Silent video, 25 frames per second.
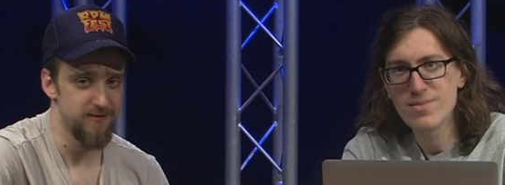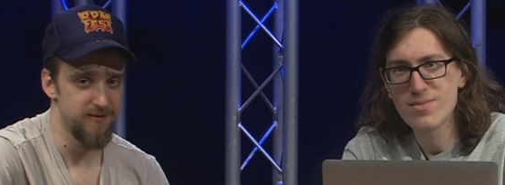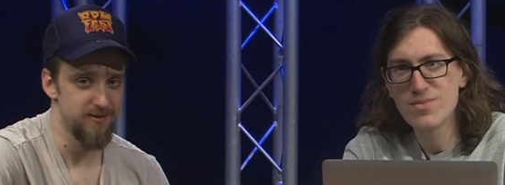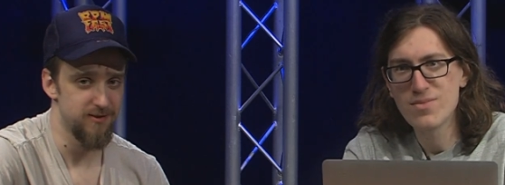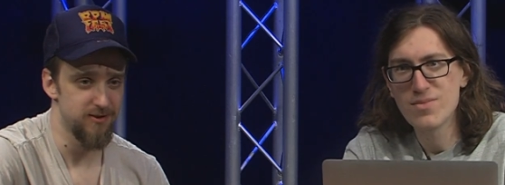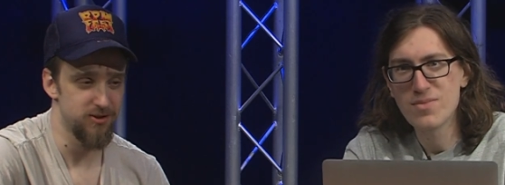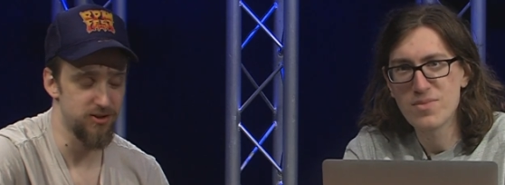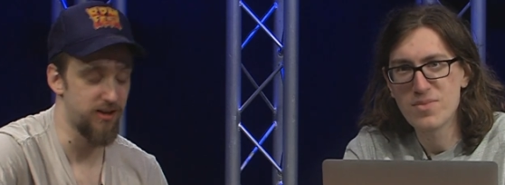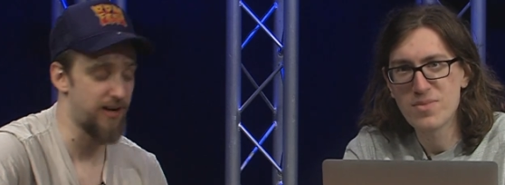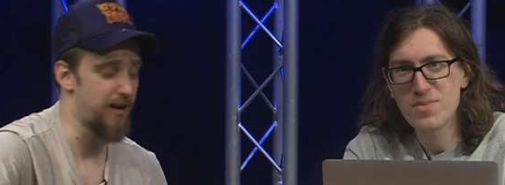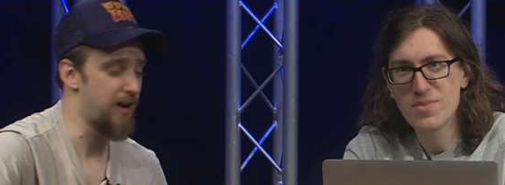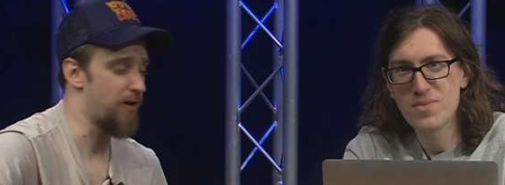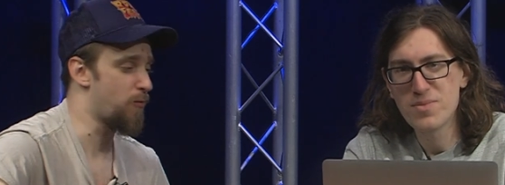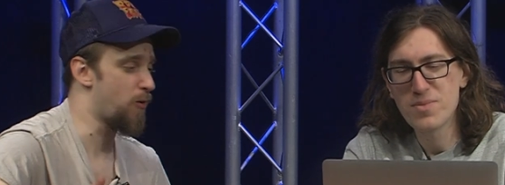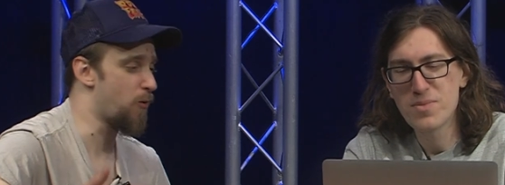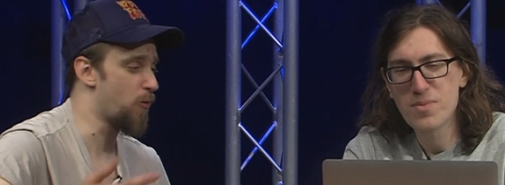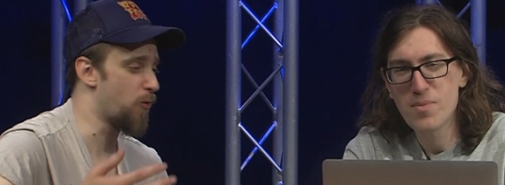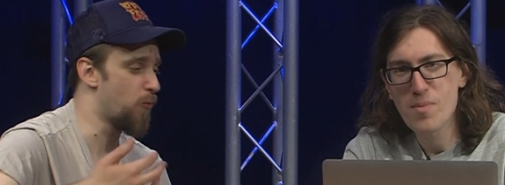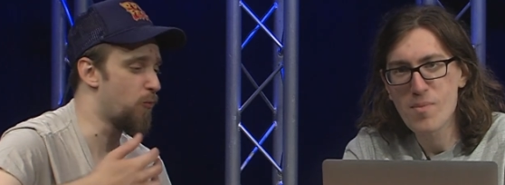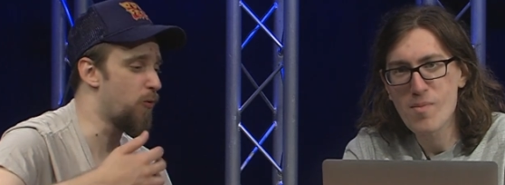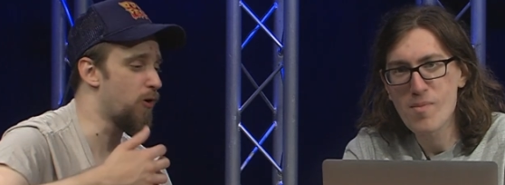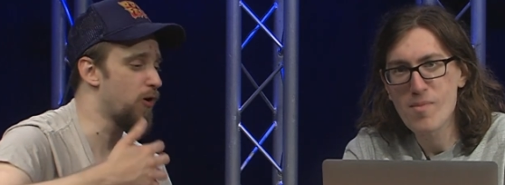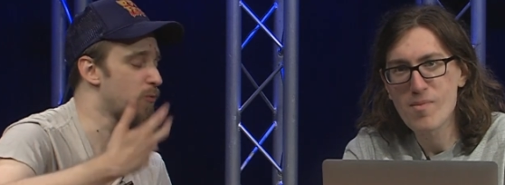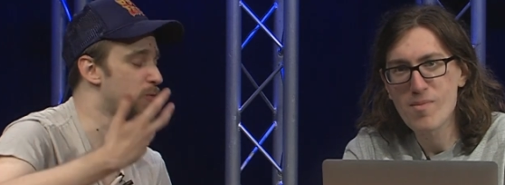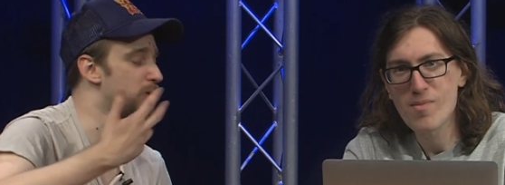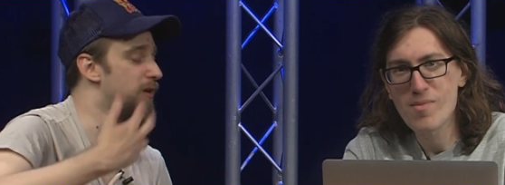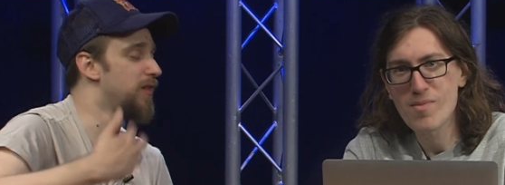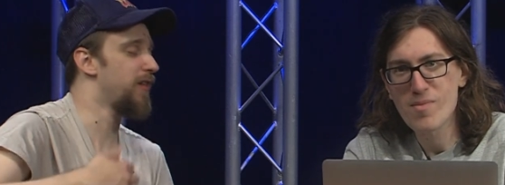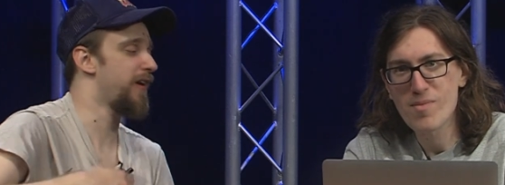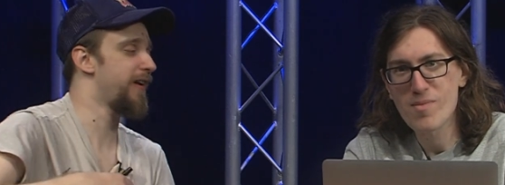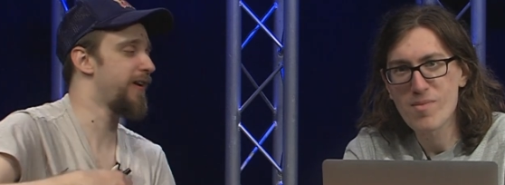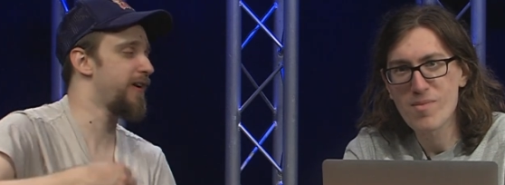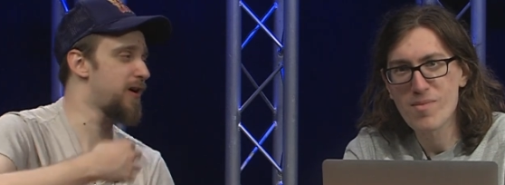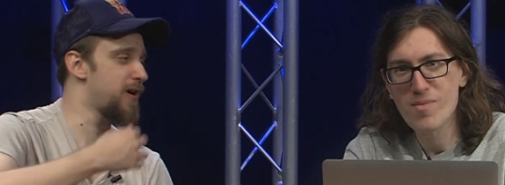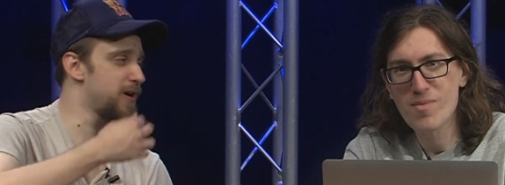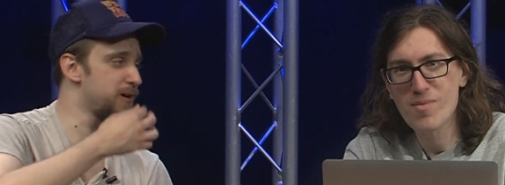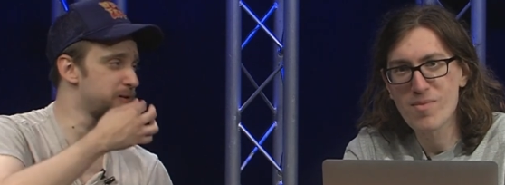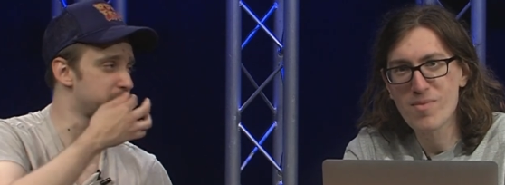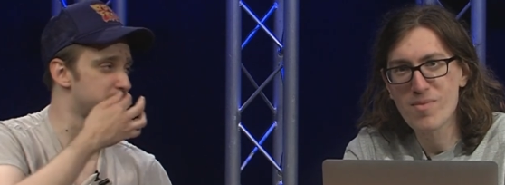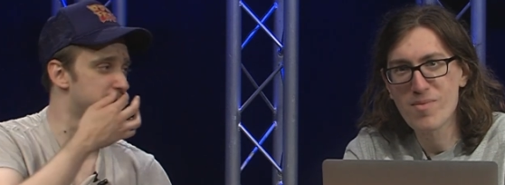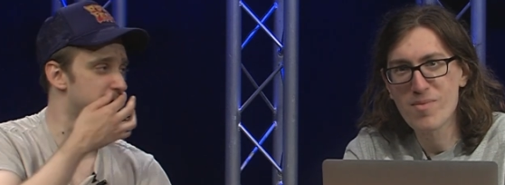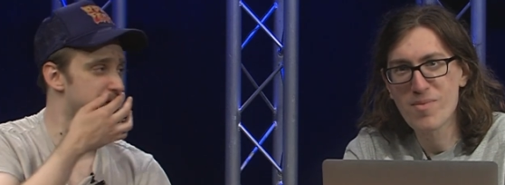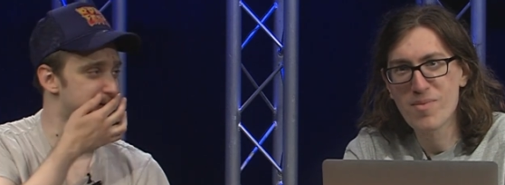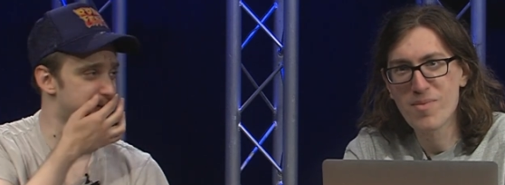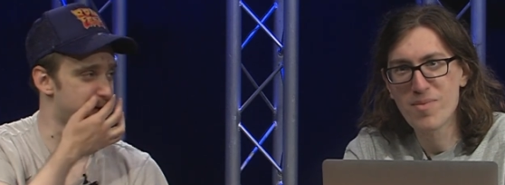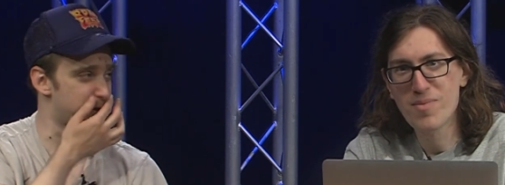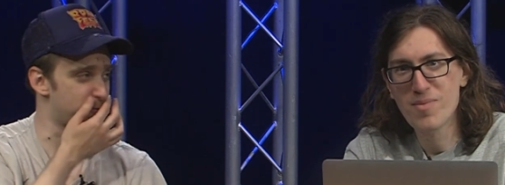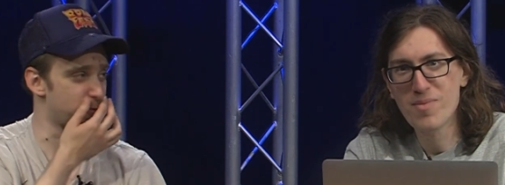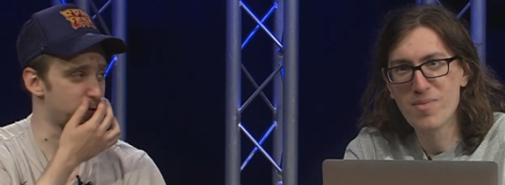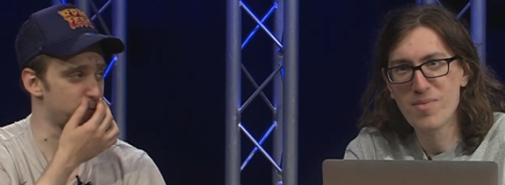Speaker 1: So yeah, what, what are we late on?
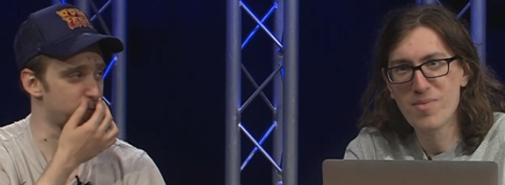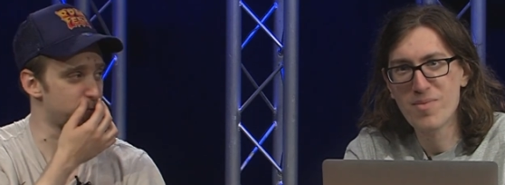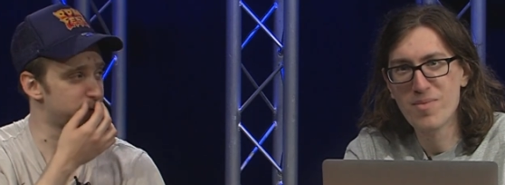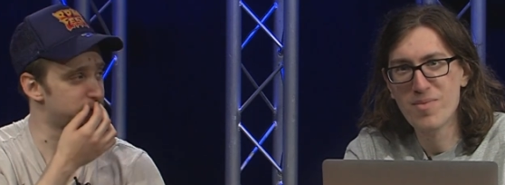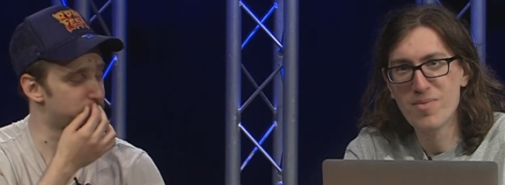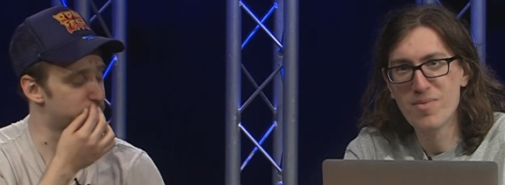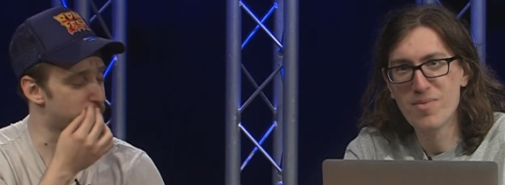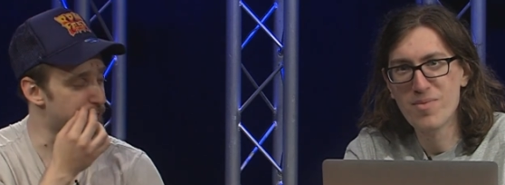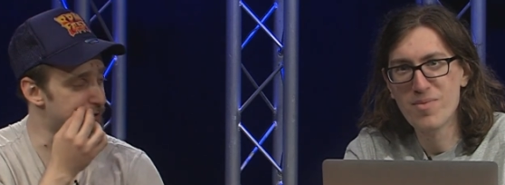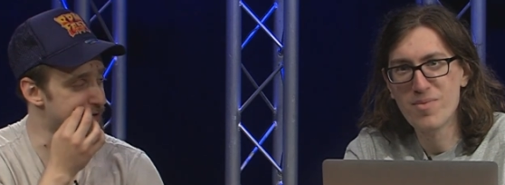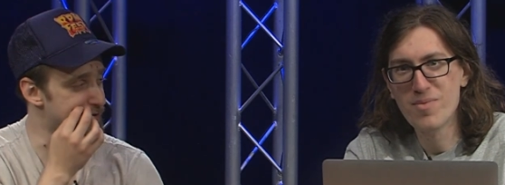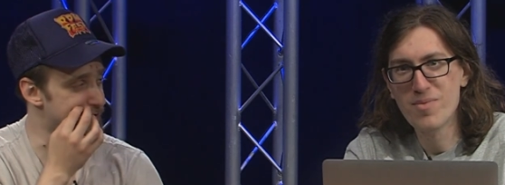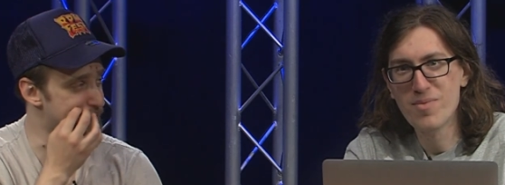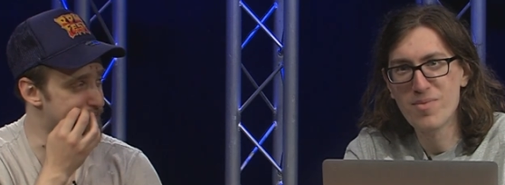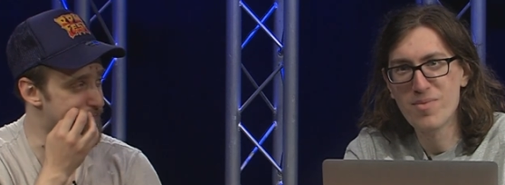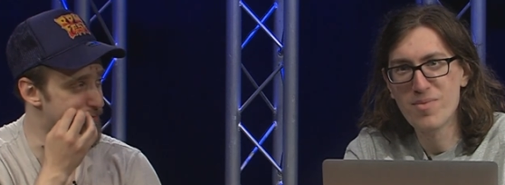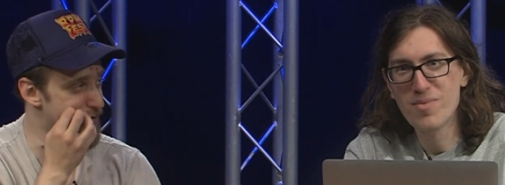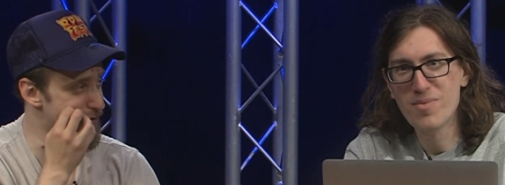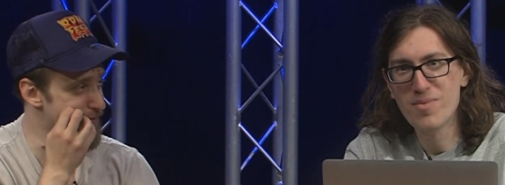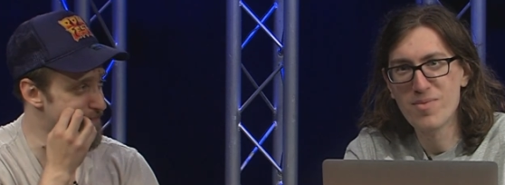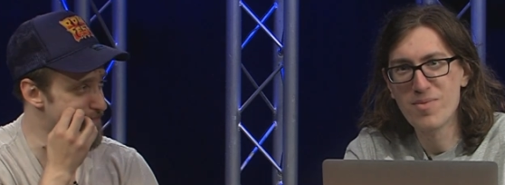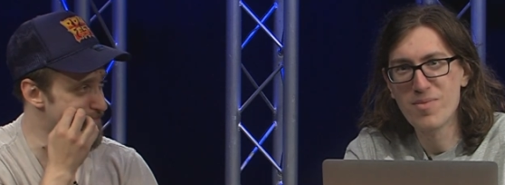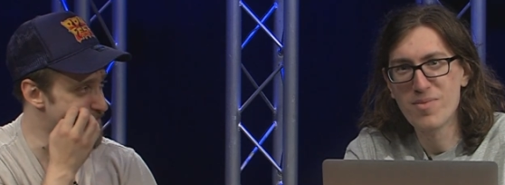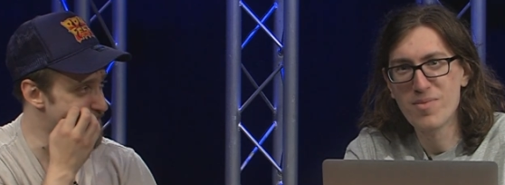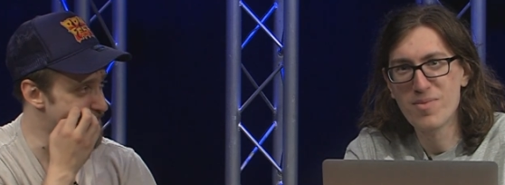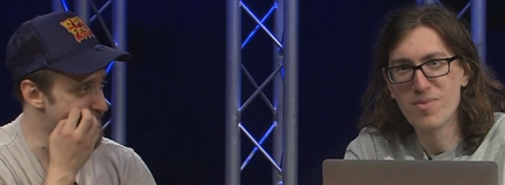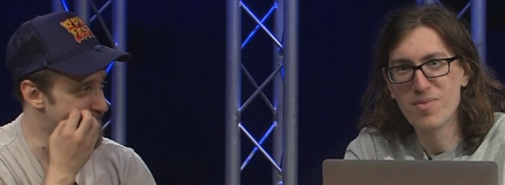Exactly. What are we? What is this bit?